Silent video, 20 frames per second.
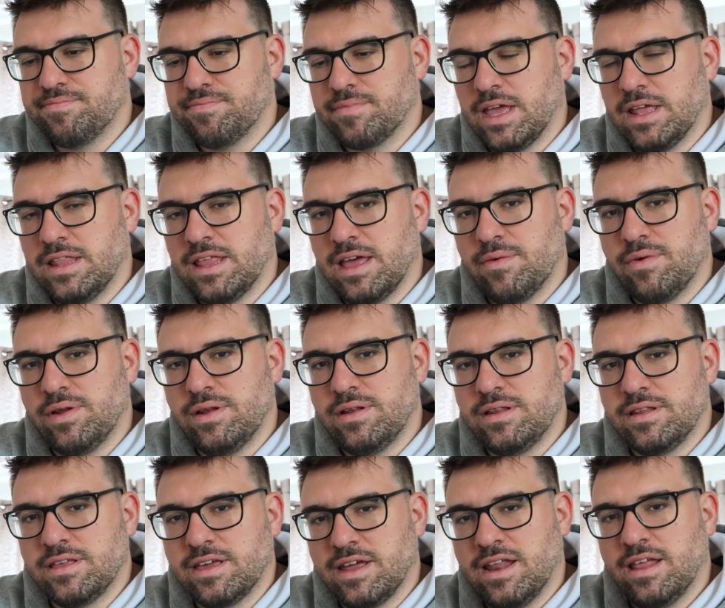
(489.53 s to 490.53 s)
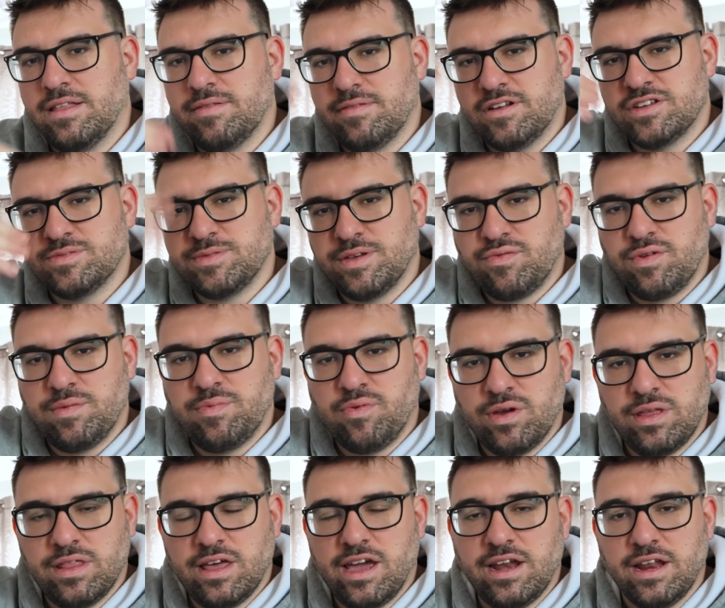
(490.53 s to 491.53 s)
And that would there's my
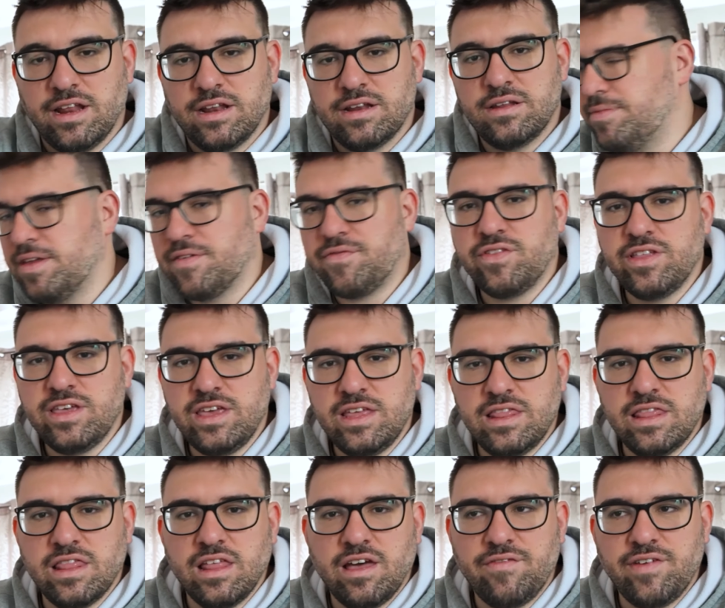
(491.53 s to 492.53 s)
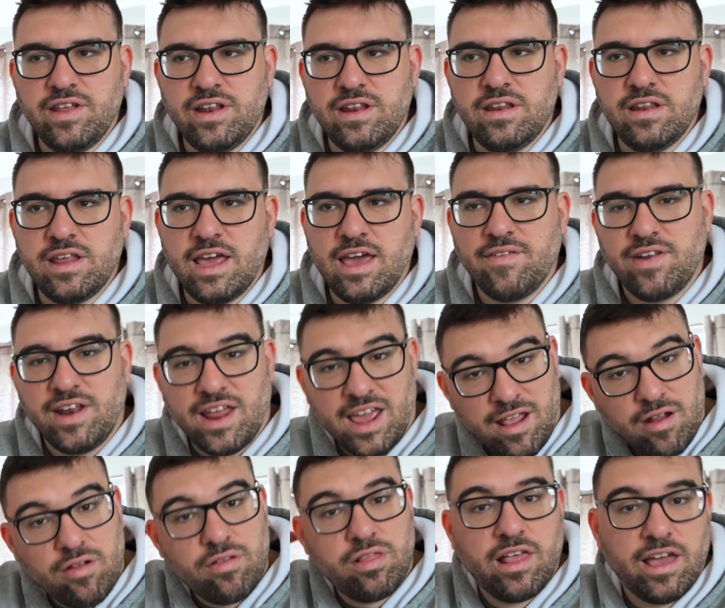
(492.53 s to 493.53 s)
3-point lighting. Definitely loving having a
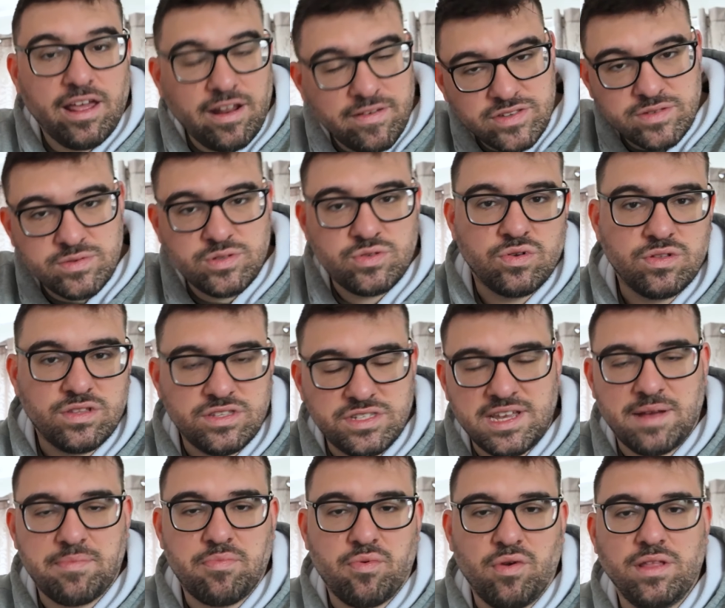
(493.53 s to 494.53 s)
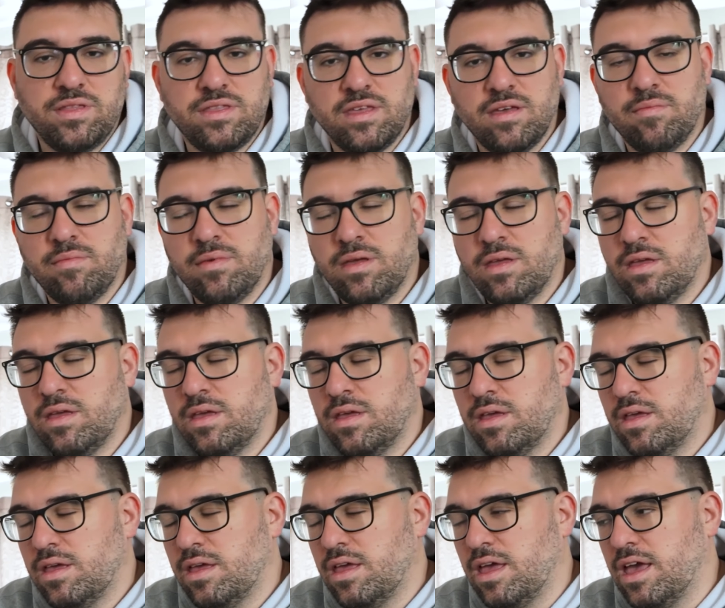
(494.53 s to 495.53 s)
hair light of some sort to separate them.
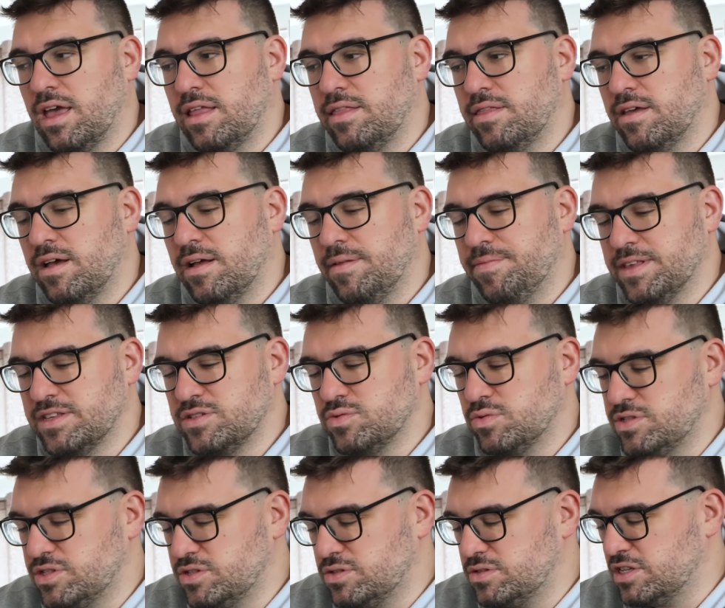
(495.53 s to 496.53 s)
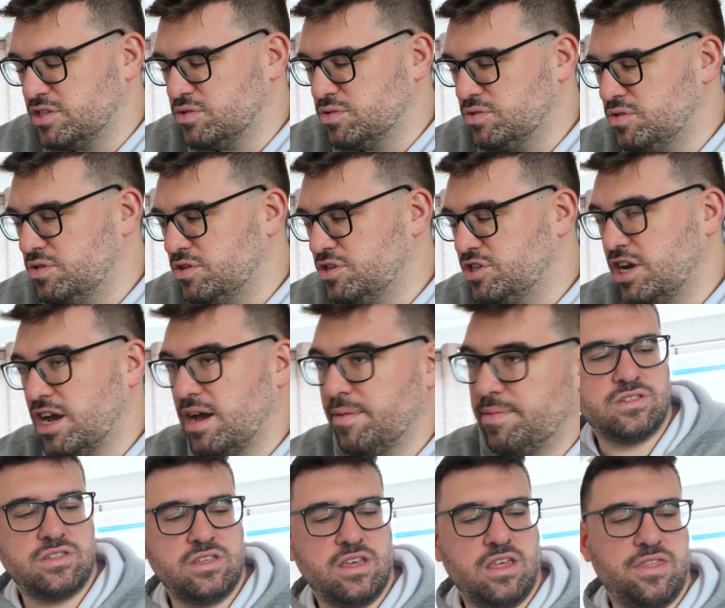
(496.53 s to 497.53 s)
And this will do the job.
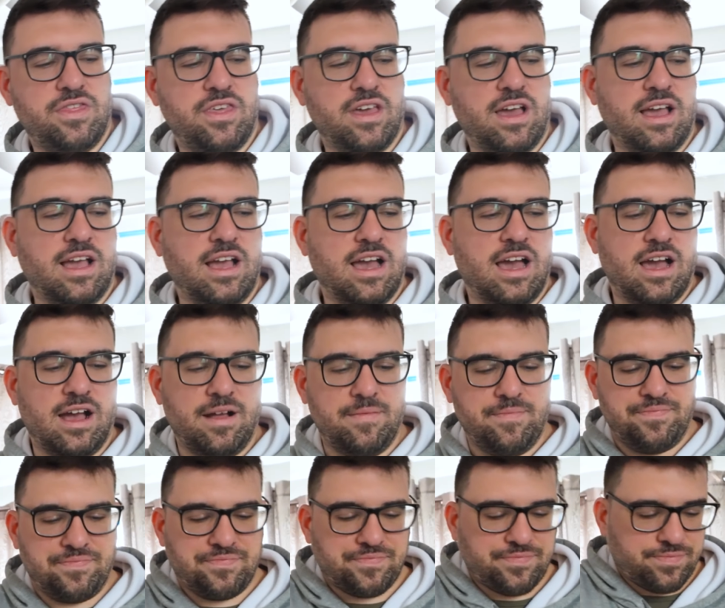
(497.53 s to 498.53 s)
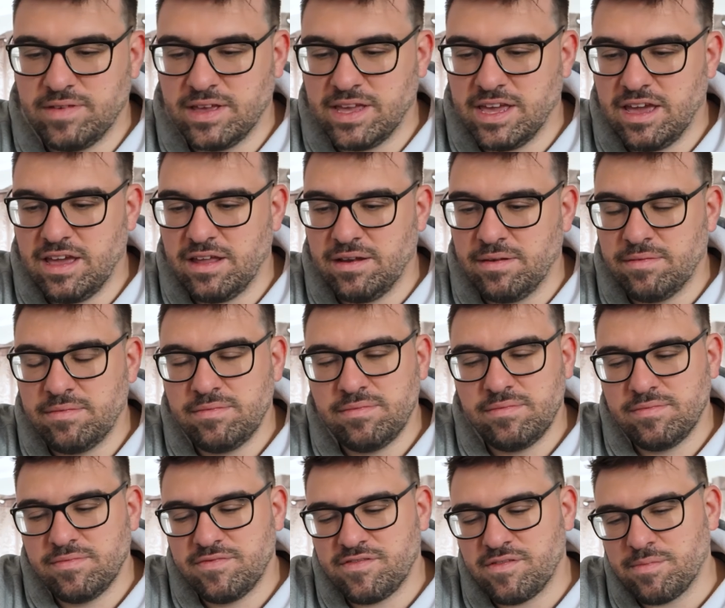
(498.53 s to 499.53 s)
This is the other thing I got, again,
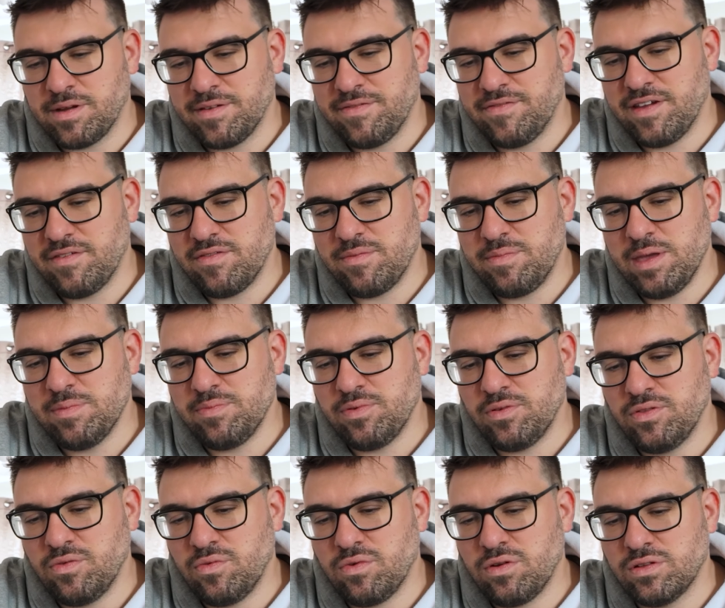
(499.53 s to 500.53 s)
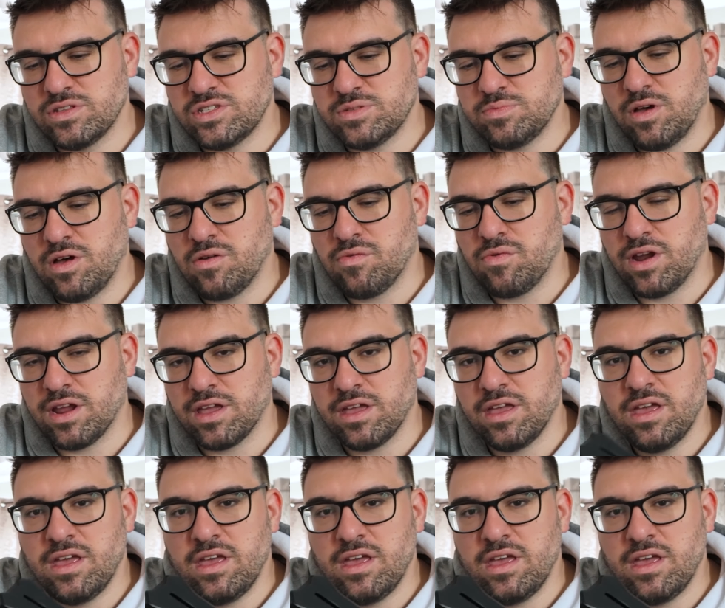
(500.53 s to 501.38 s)
from my favorite people in the world, Small Rig.